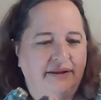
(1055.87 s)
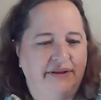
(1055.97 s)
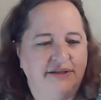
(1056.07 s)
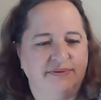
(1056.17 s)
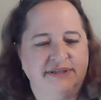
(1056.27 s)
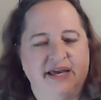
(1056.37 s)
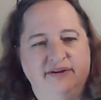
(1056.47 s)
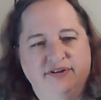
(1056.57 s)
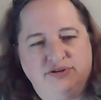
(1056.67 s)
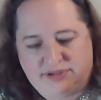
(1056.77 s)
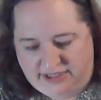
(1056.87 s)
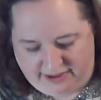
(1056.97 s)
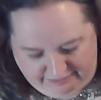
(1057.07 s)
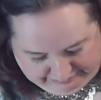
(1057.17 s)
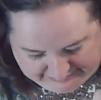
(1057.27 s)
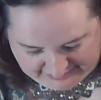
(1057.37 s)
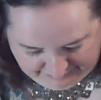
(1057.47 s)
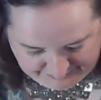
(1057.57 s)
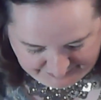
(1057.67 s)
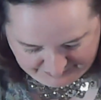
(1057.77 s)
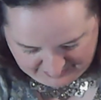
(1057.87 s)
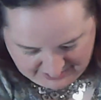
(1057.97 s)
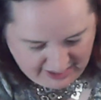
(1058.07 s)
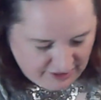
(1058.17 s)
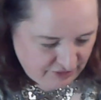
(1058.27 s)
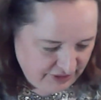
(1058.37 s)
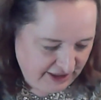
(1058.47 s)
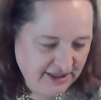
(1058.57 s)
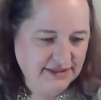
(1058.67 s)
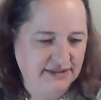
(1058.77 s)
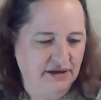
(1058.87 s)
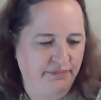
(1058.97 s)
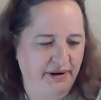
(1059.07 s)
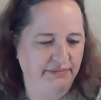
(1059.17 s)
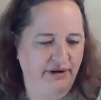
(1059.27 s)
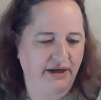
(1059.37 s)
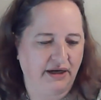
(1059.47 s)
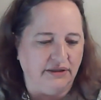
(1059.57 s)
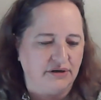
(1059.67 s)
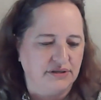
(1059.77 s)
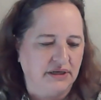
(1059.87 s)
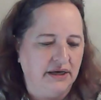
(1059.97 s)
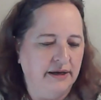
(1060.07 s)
This one's kind of interesting, not only because it's all primary colors,